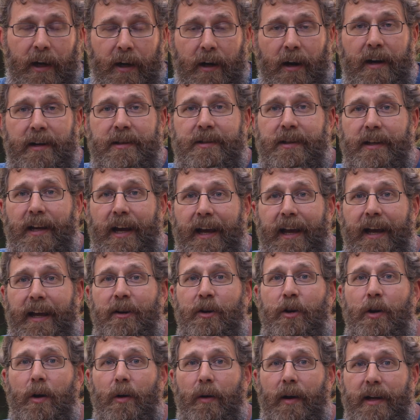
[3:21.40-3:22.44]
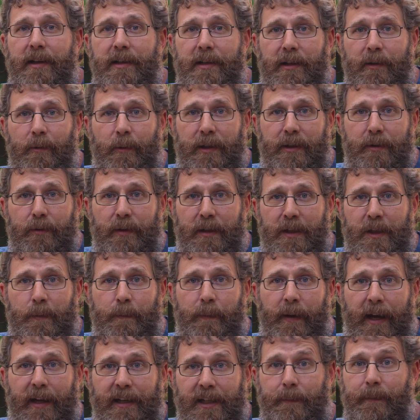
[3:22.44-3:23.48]
And honestly, I had no idea what to
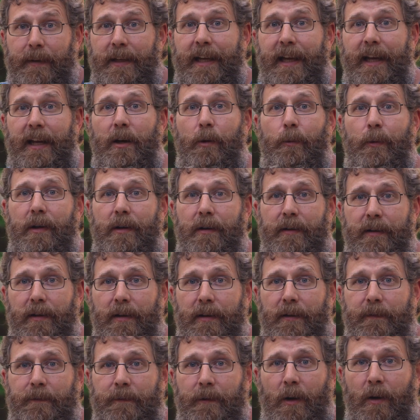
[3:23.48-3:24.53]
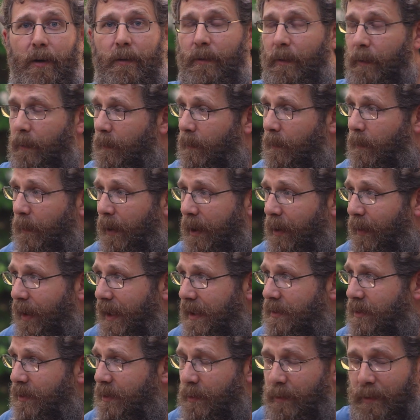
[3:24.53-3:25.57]
expect and began to wonder there on the phone, what do
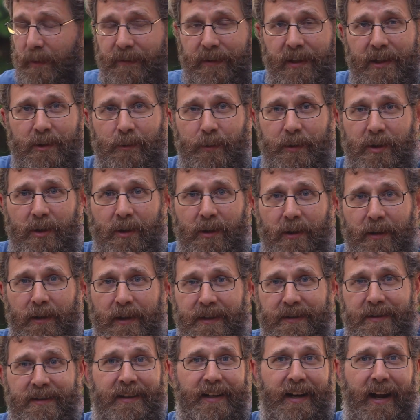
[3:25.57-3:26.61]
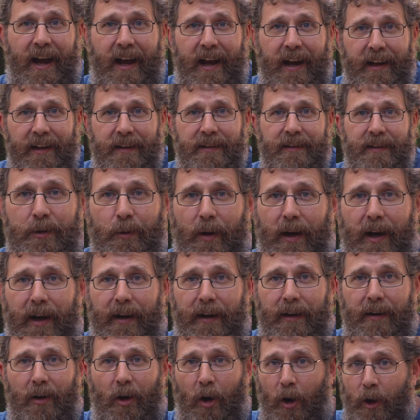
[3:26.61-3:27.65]
I do if this return is denied? Do
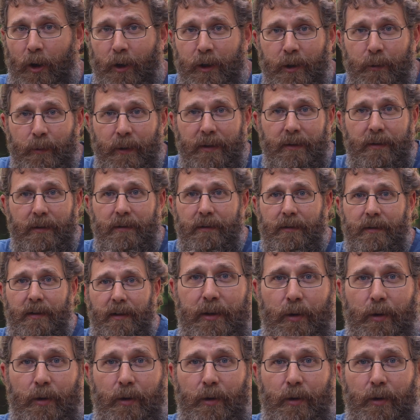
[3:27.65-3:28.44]
I argue with her?